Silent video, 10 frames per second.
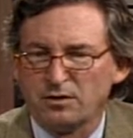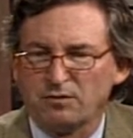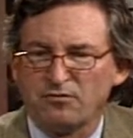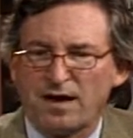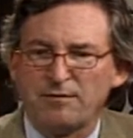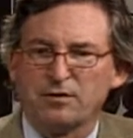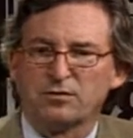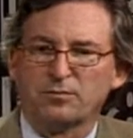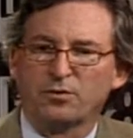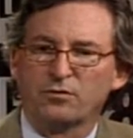you get 5
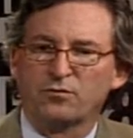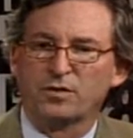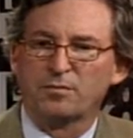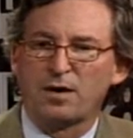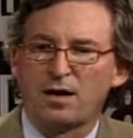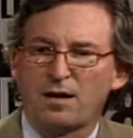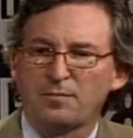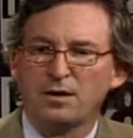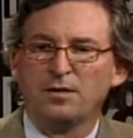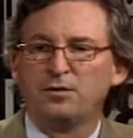years in prison for the
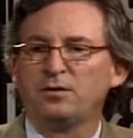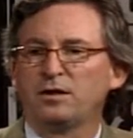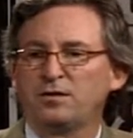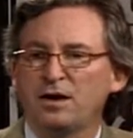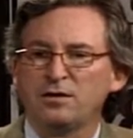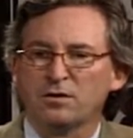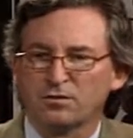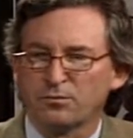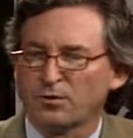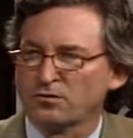bomb. You get 10
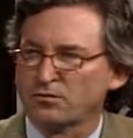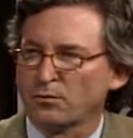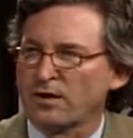years in prison